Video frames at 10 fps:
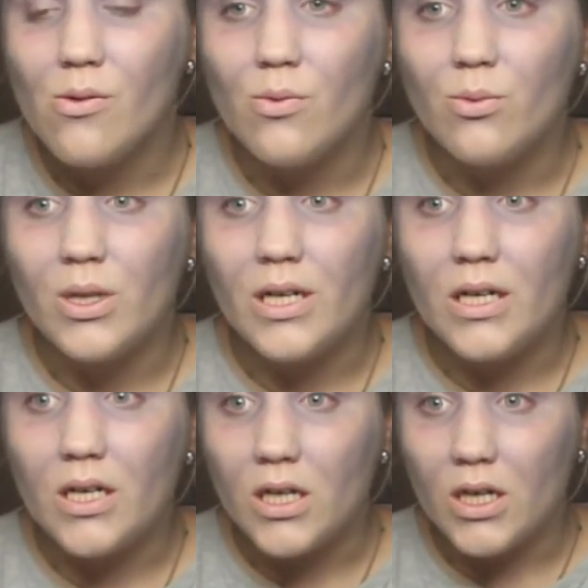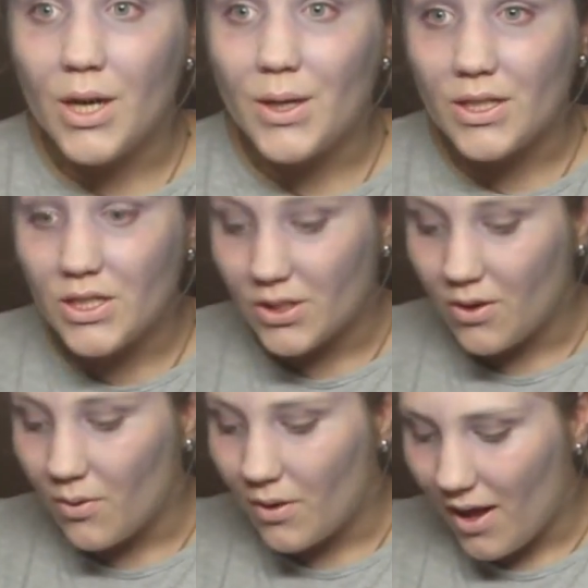we're going to
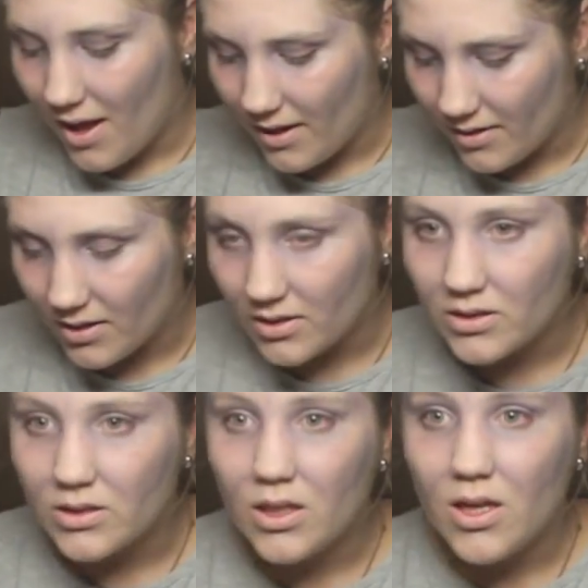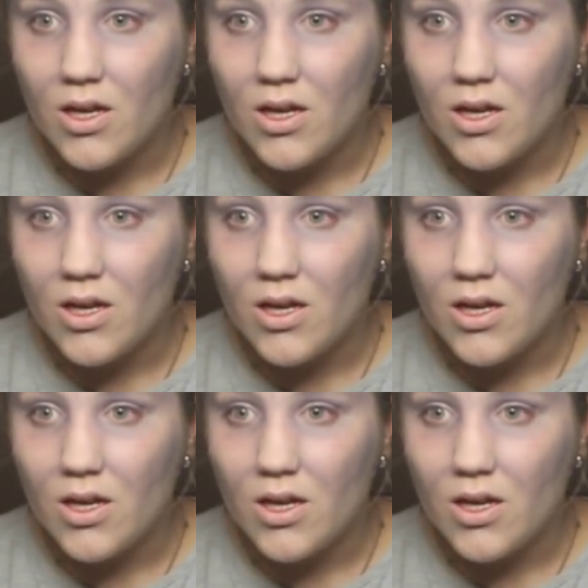go ahead and